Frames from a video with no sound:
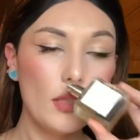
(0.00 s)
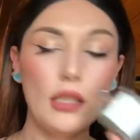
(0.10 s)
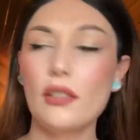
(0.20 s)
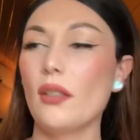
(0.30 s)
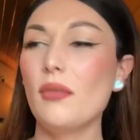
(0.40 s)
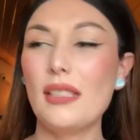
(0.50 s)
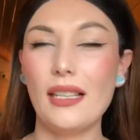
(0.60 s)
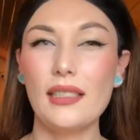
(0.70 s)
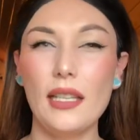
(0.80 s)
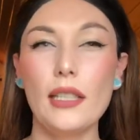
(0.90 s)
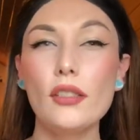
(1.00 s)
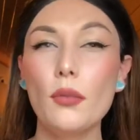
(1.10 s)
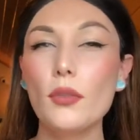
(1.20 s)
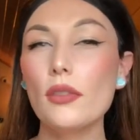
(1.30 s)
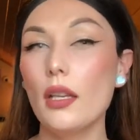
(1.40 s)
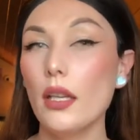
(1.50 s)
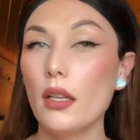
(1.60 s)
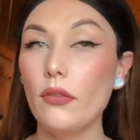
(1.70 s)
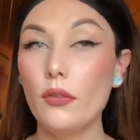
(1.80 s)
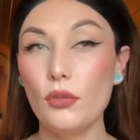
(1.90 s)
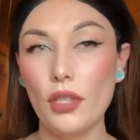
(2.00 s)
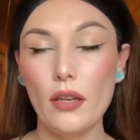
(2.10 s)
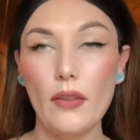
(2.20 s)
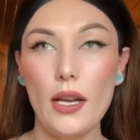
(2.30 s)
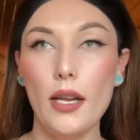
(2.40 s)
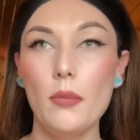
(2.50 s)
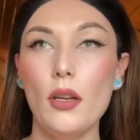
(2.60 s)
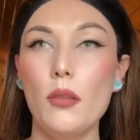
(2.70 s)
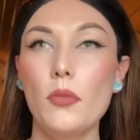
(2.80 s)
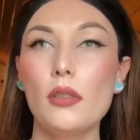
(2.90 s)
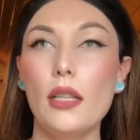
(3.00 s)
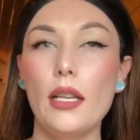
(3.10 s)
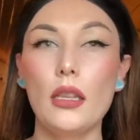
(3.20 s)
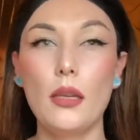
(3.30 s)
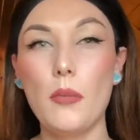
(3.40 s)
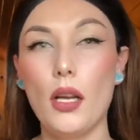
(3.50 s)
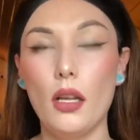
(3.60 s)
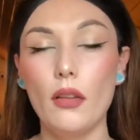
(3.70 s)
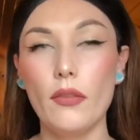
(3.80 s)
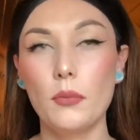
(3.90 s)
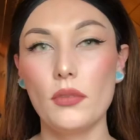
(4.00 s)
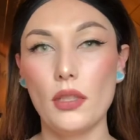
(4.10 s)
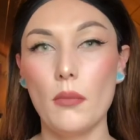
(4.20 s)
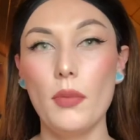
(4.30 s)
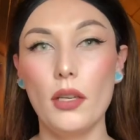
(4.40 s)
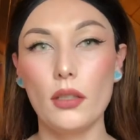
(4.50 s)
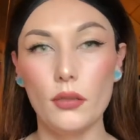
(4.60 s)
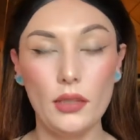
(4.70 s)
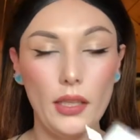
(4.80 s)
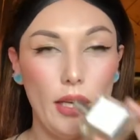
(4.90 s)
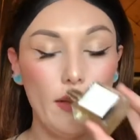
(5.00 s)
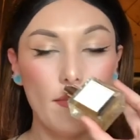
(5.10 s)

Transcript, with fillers: is so sexy. It's almost got like a fougere vibe, almost like Le Mal from Jean-Paul Gaultier,